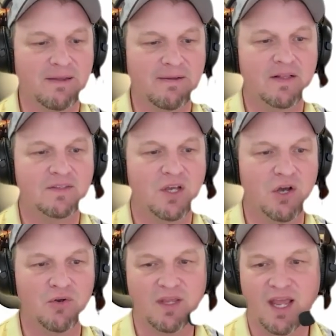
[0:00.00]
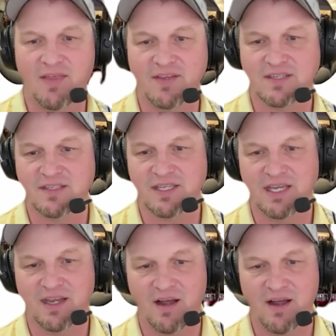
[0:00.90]
So yeah, this is
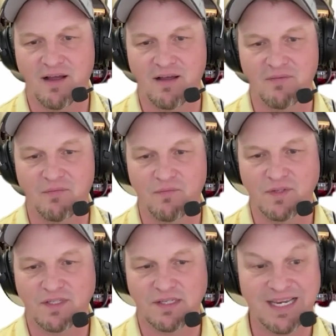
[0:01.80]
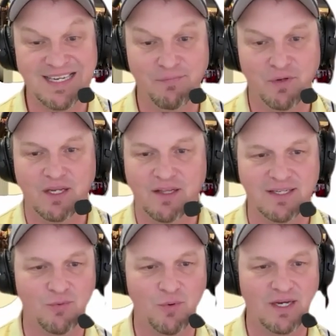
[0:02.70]
the
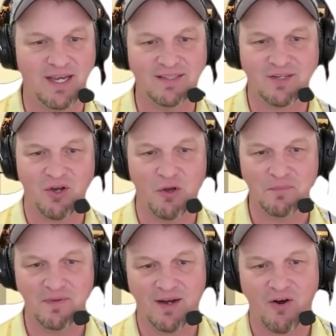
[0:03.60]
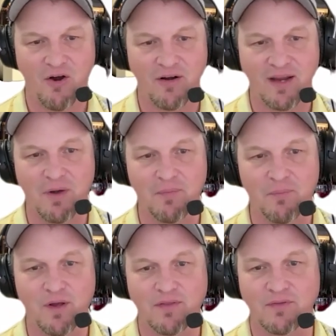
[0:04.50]
significantly tweaked head sculpt that Carter came
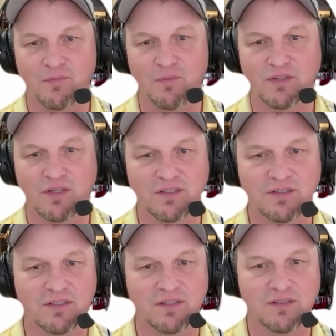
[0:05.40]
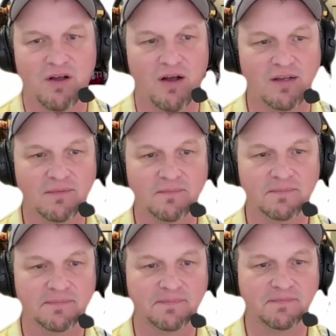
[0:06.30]
up with, which looks just awesome.
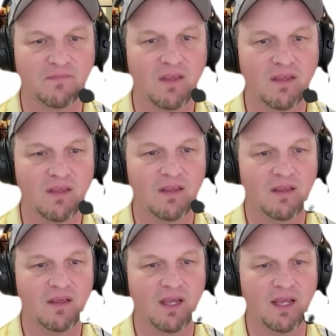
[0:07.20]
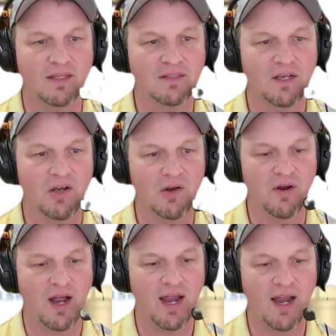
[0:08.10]
And
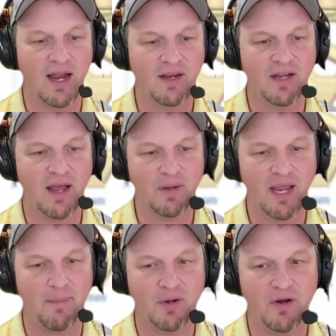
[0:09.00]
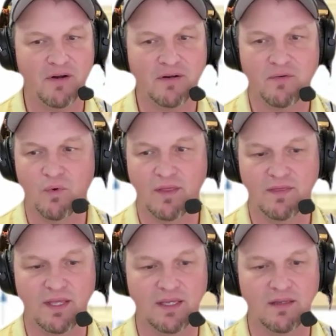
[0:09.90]
so I could not be happier with
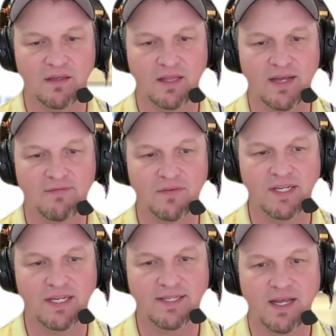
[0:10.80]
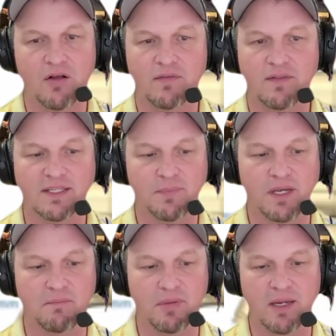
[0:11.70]
the level of detail that's
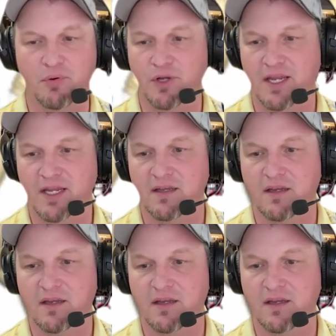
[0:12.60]
been being put in